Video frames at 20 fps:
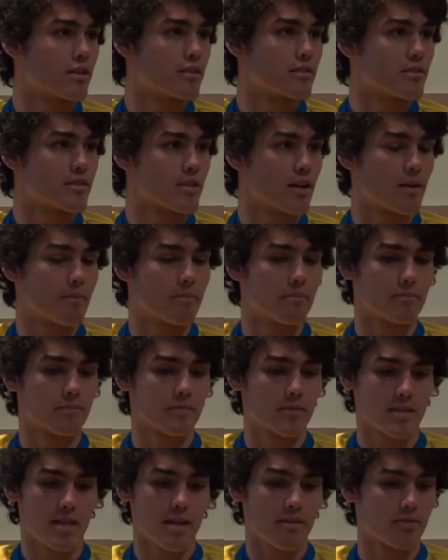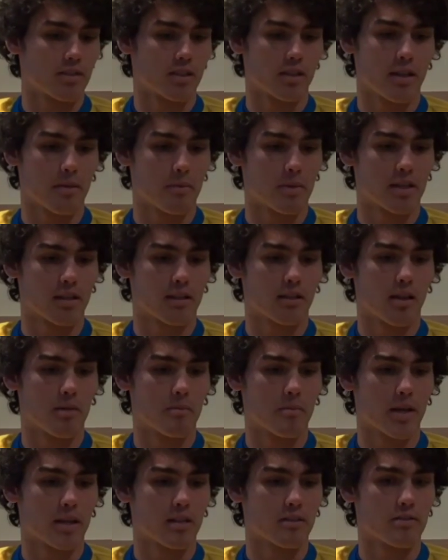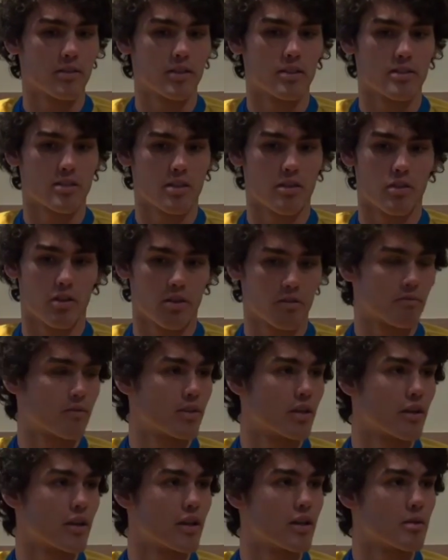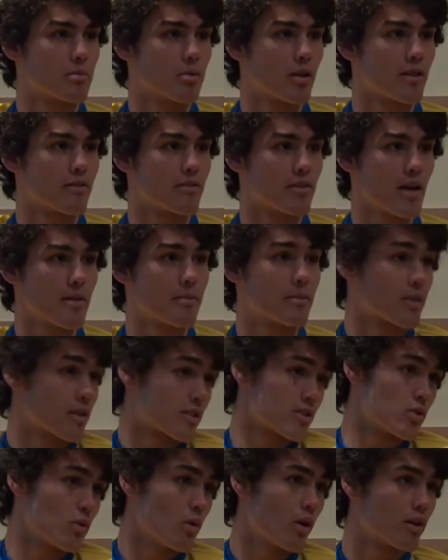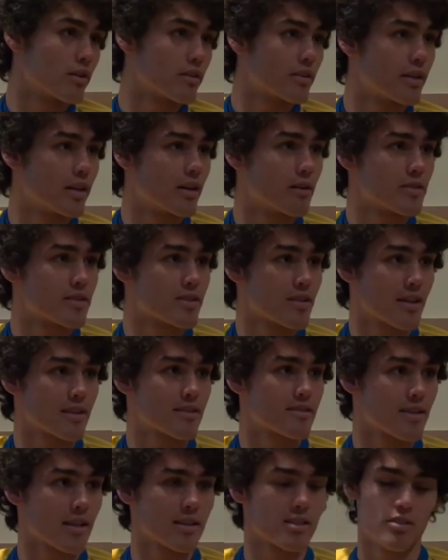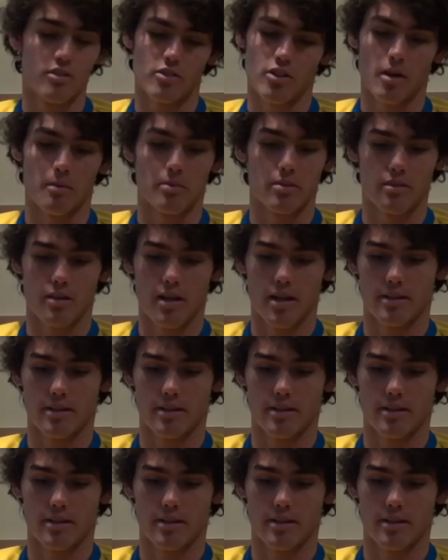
And um, definitely, I mean, the club make you feel as though you're you're here to play for them, because you are, you know. And so that's that's your job.